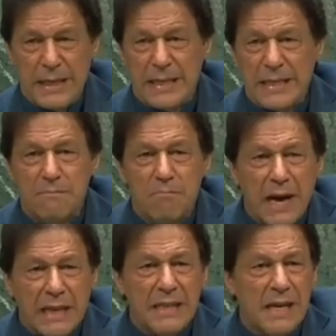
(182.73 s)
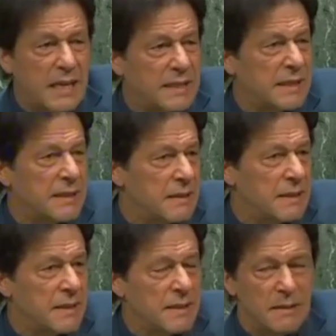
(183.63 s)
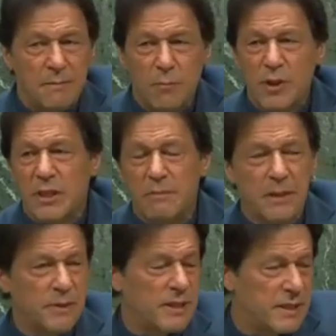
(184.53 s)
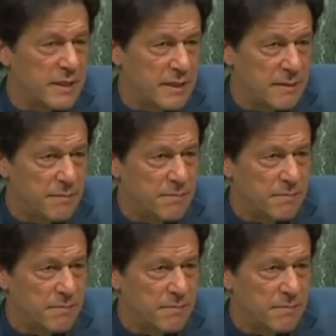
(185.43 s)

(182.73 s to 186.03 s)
it is marginalizing Muslim communities.